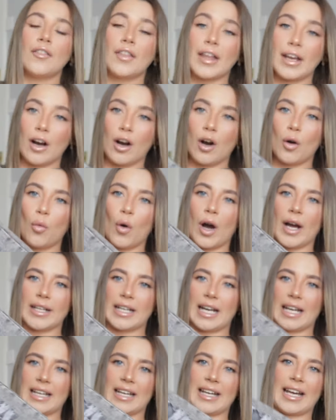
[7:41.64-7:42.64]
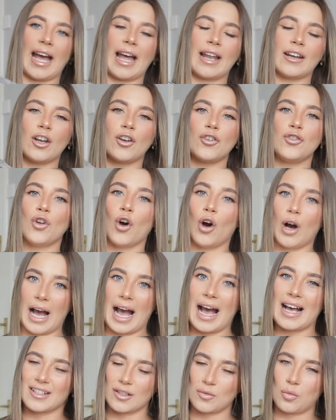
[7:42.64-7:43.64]
wide leg again, not
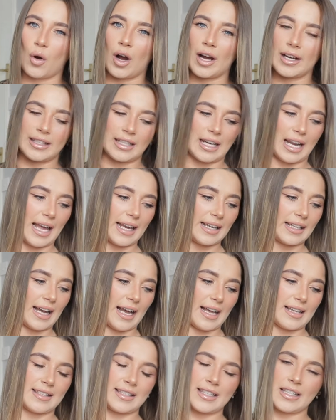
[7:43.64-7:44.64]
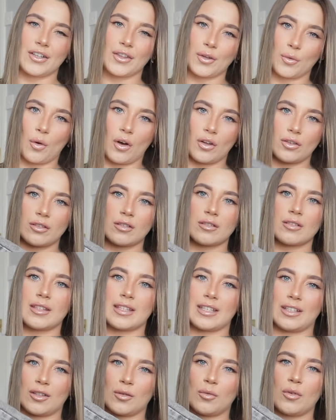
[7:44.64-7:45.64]
as wide leg as the other ones.
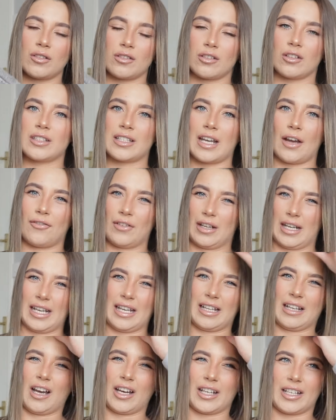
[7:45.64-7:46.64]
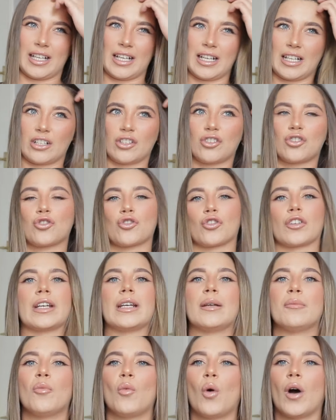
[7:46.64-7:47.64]
The other ones are definitely like an
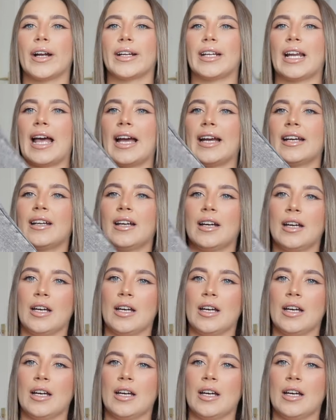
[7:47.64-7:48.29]
extreme wide leg.